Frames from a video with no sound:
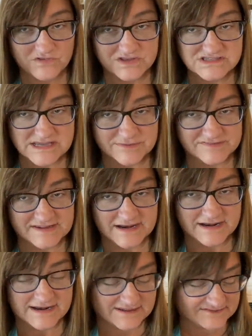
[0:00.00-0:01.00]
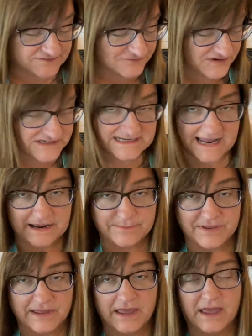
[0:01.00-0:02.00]
double-sided acid-free tape.
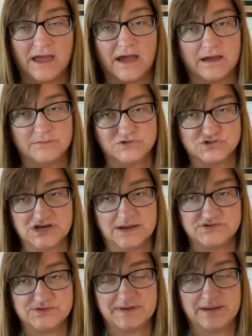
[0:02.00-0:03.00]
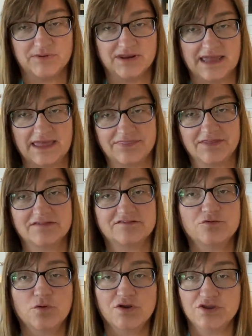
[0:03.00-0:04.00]
Um, your shop should be able to get this
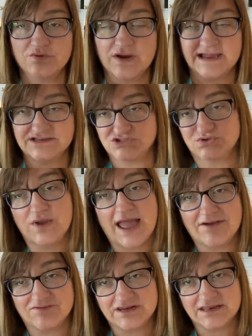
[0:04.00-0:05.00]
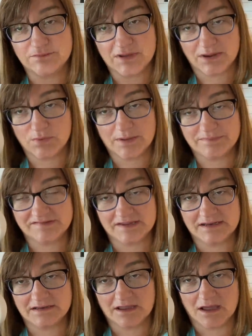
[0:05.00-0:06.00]
for you. I do have it in my
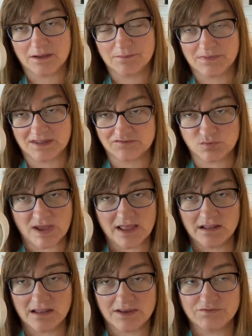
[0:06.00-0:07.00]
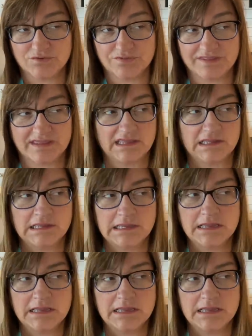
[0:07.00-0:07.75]
website um, as well under the,